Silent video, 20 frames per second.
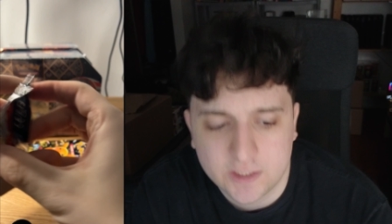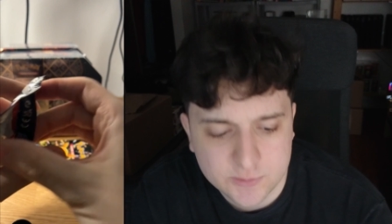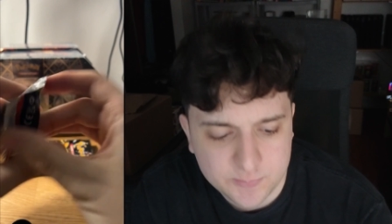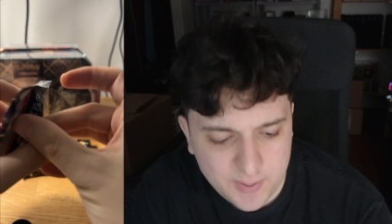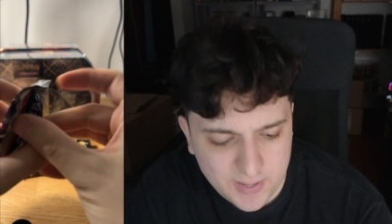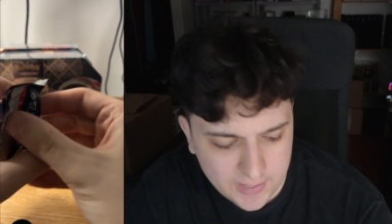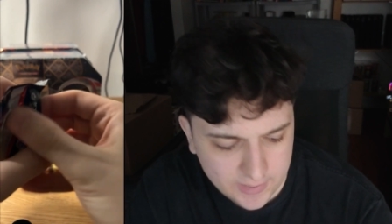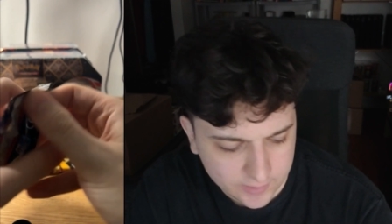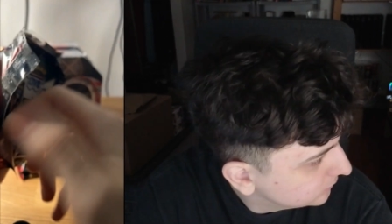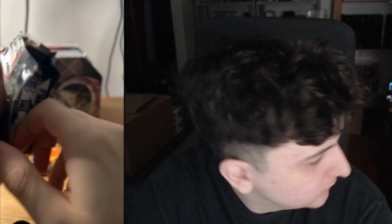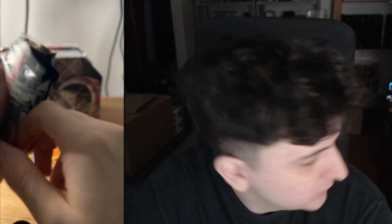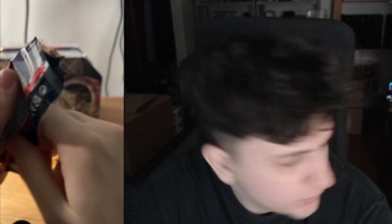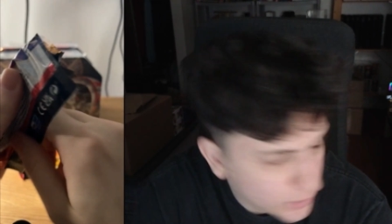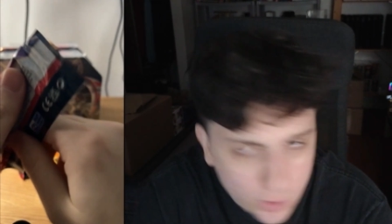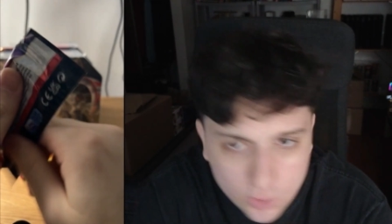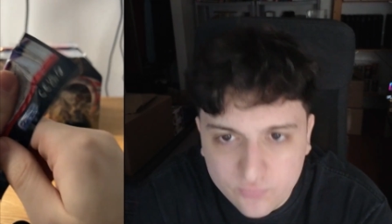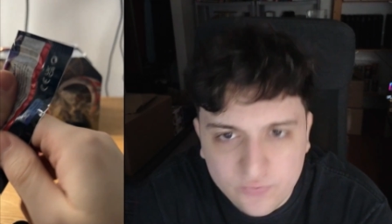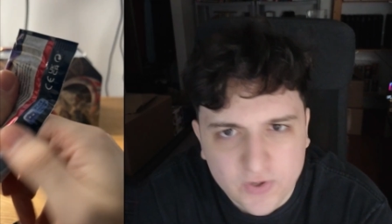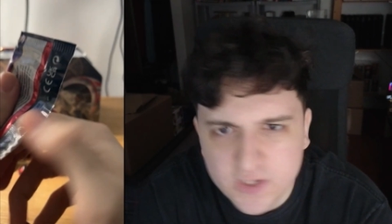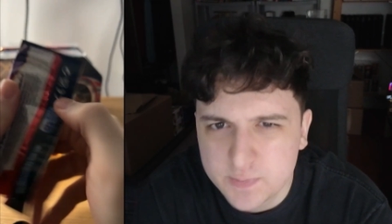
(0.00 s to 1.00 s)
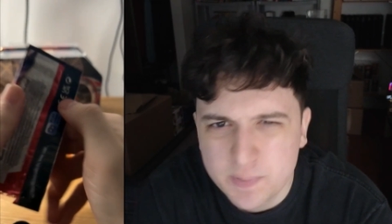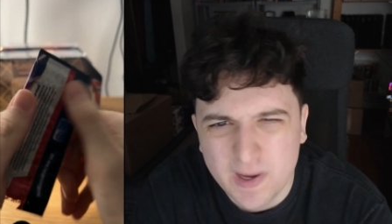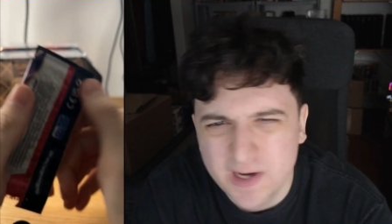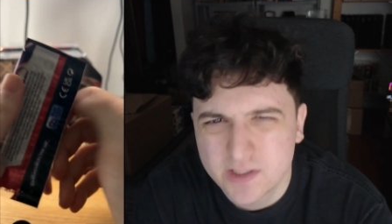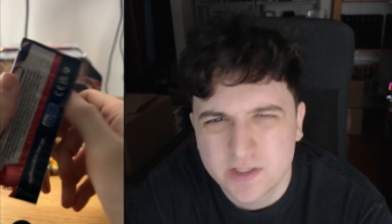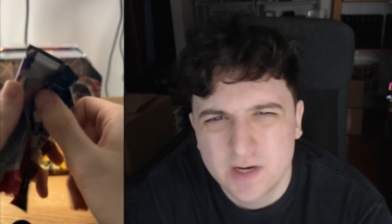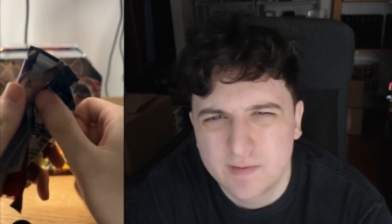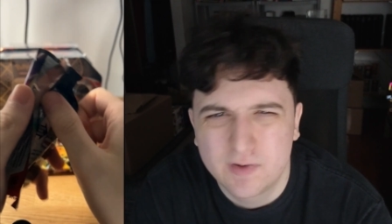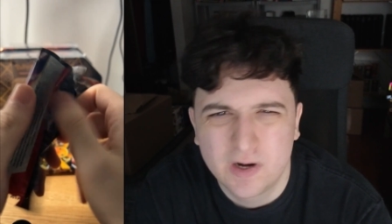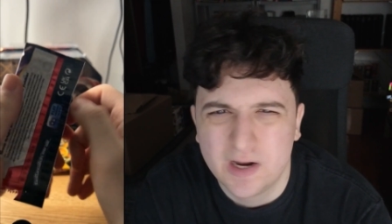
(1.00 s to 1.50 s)
pack. You know, first pack's
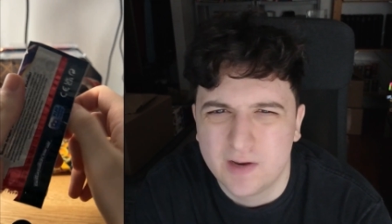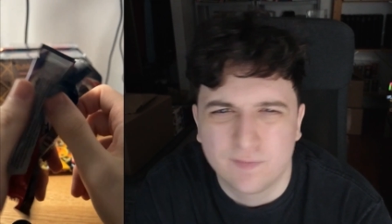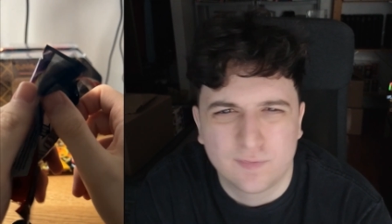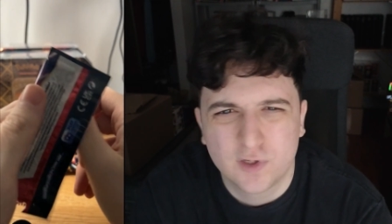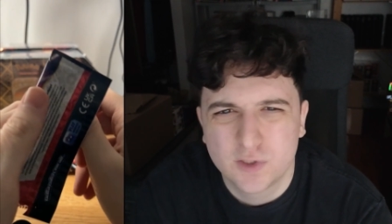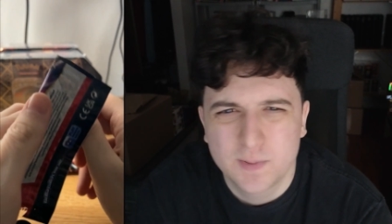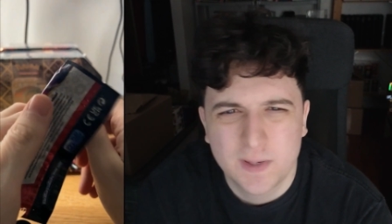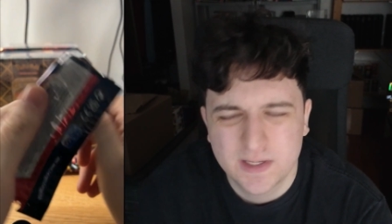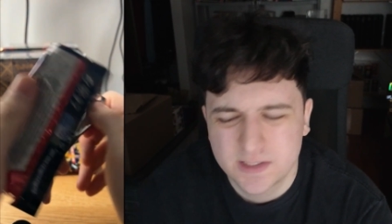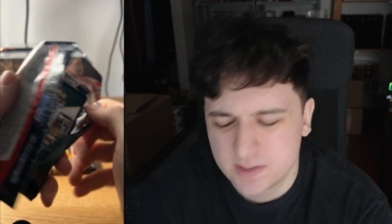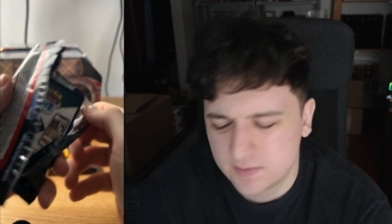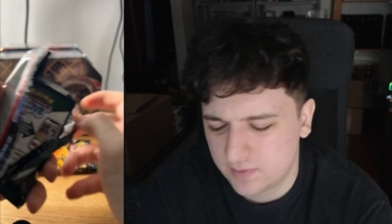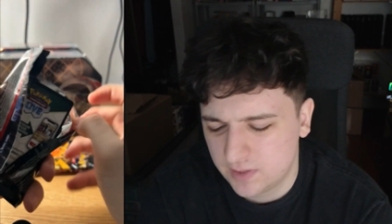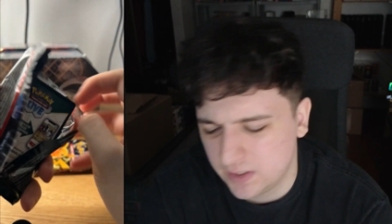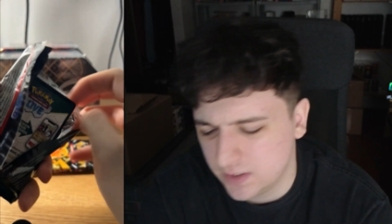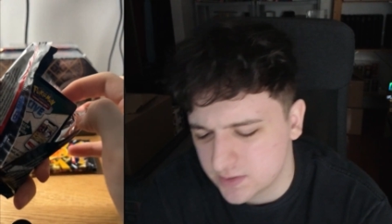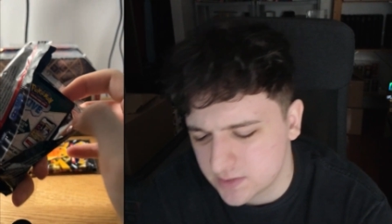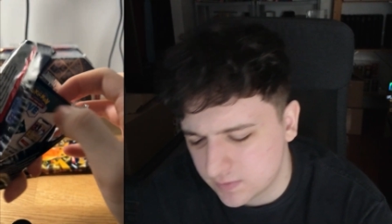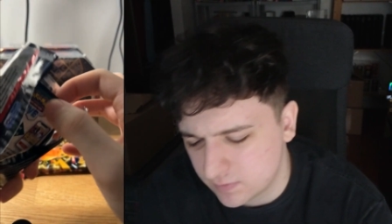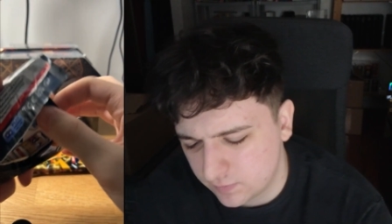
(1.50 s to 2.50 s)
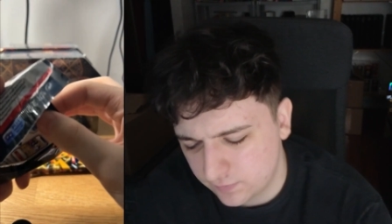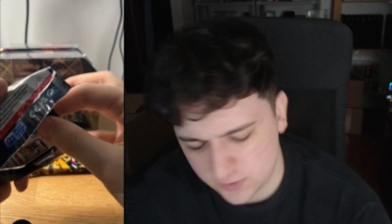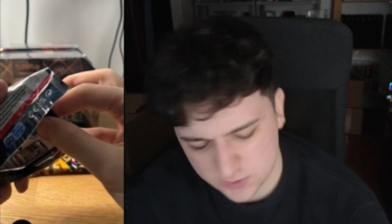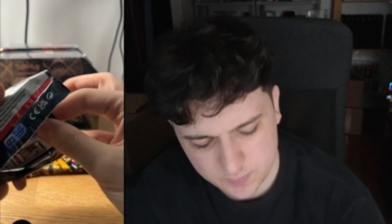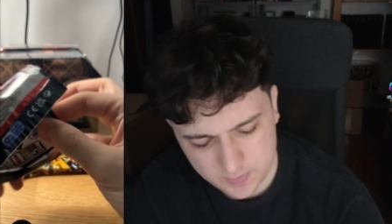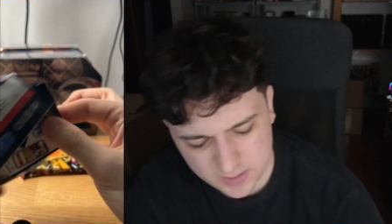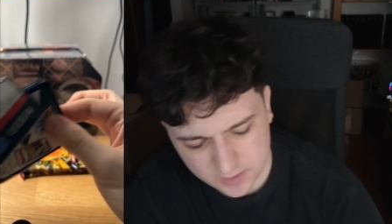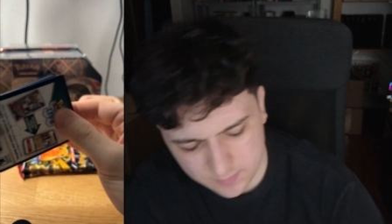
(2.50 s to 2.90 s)
never hit. First pack's never hit. It's never first pack